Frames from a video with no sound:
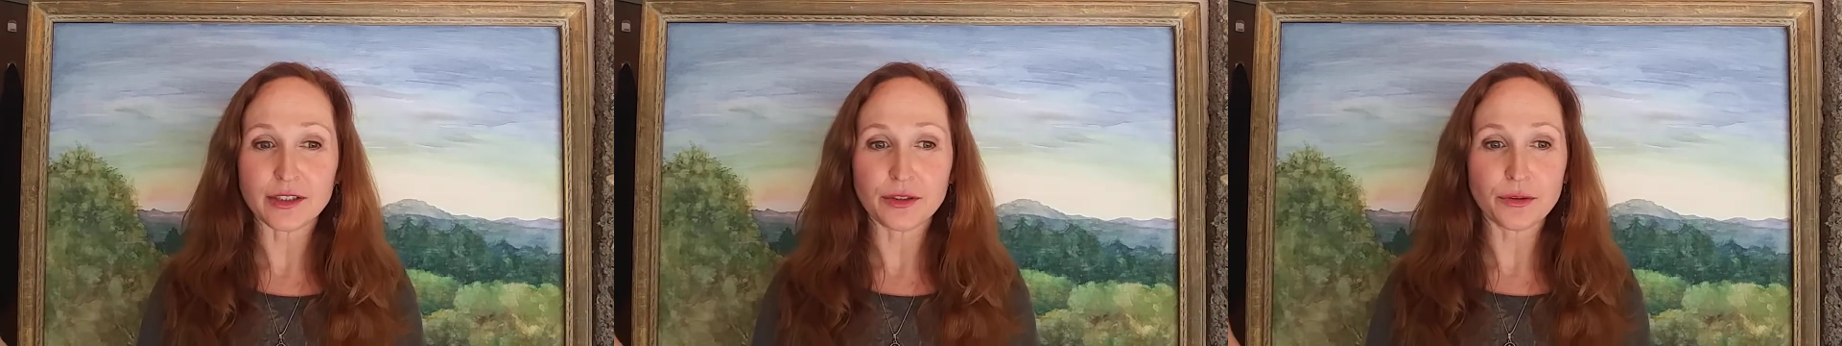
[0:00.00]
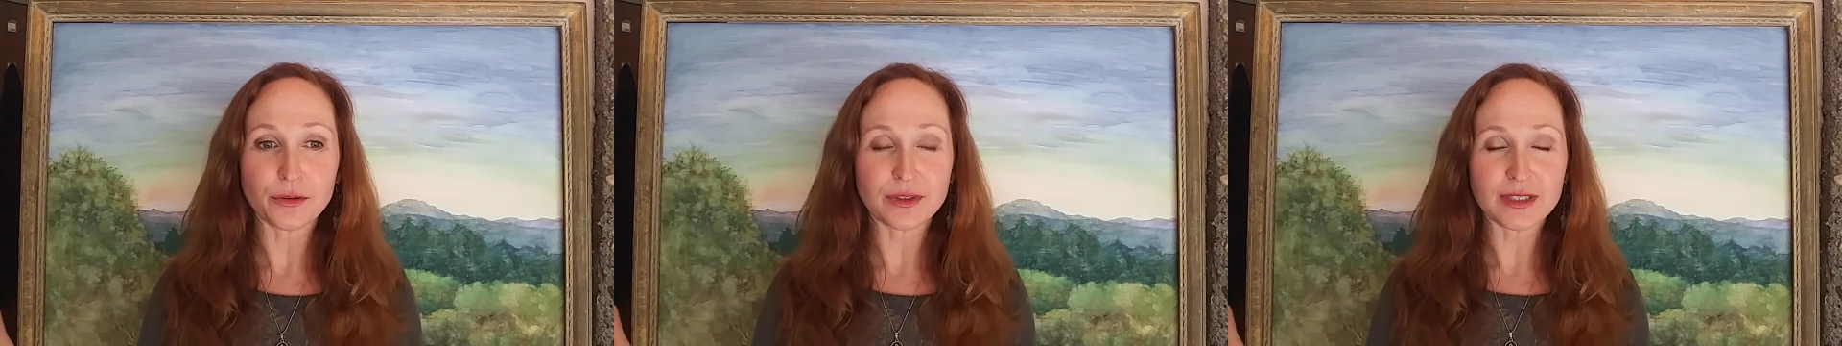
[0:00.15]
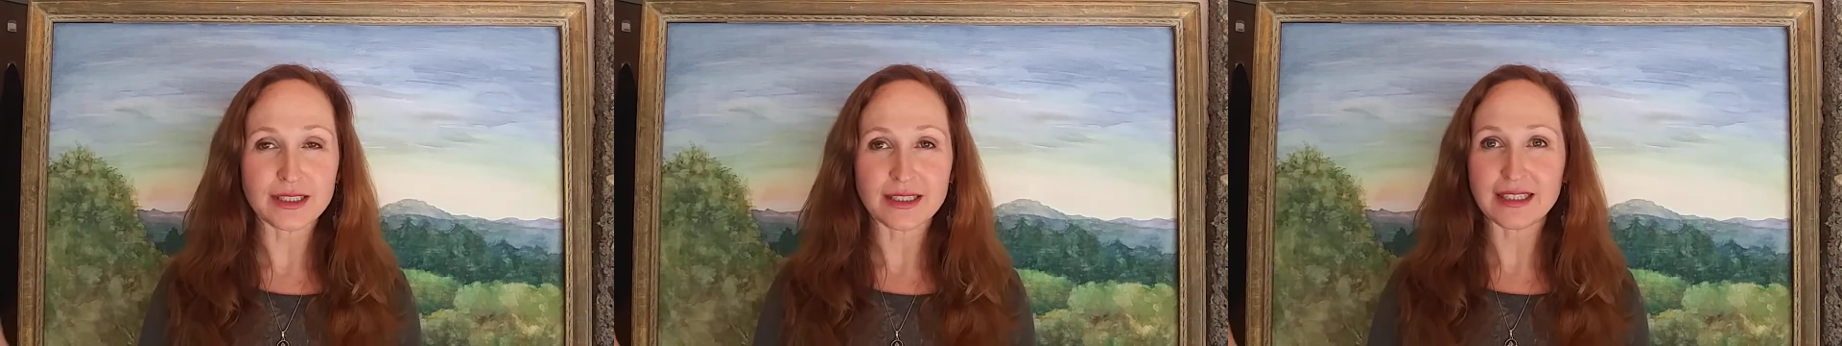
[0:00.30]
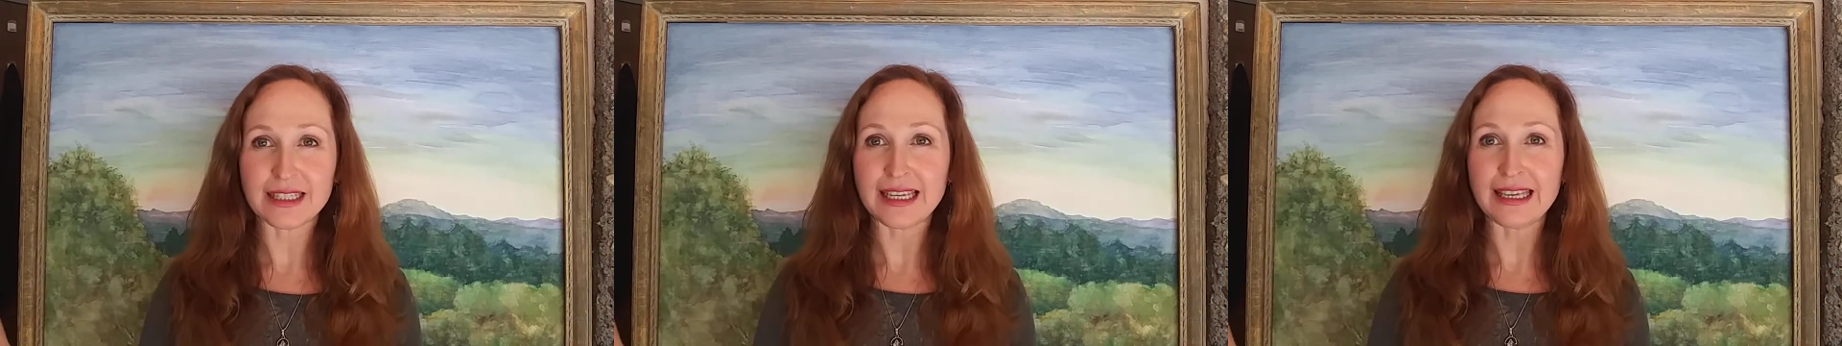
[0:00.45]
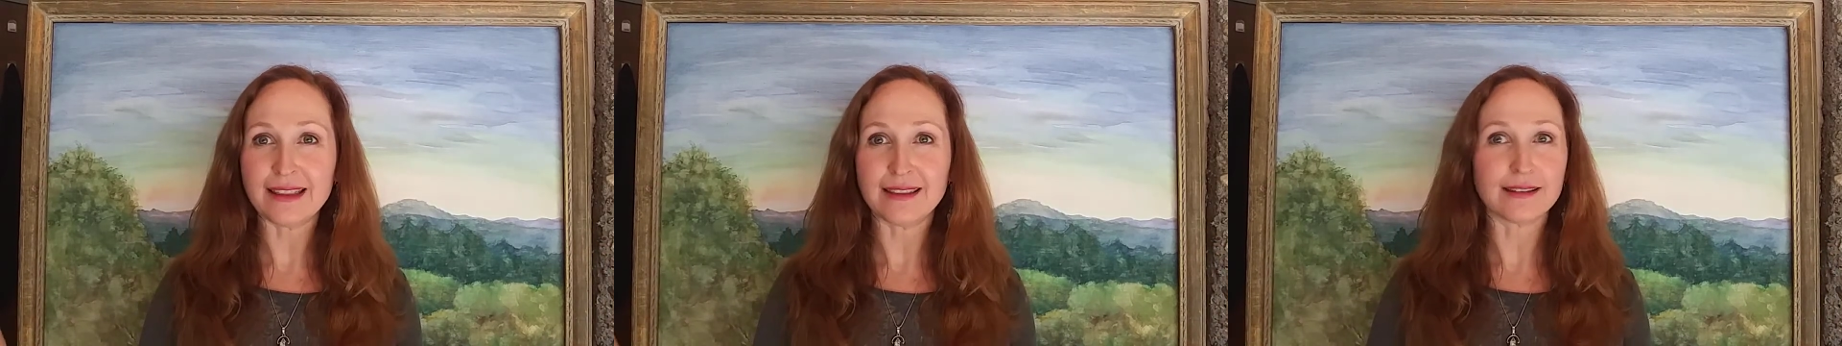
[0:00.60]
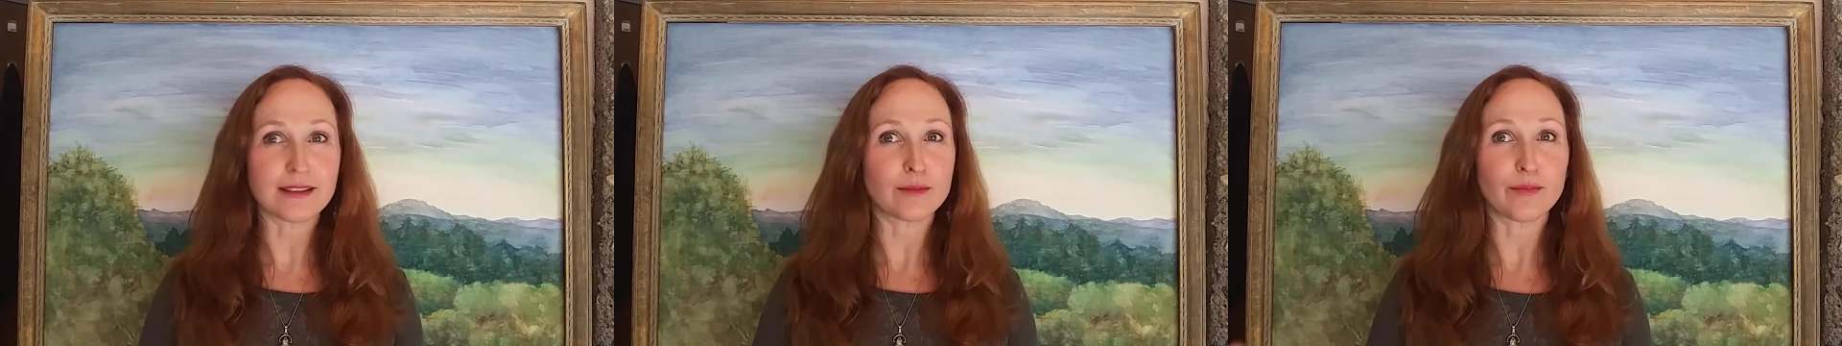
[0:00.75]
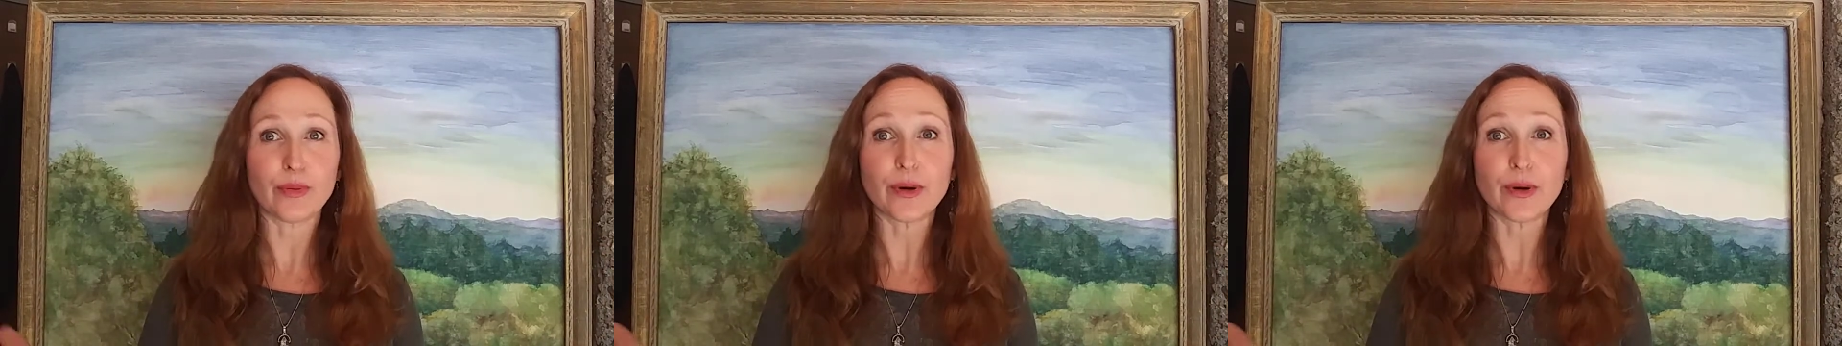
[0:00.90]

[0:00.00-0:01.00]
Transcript: to see this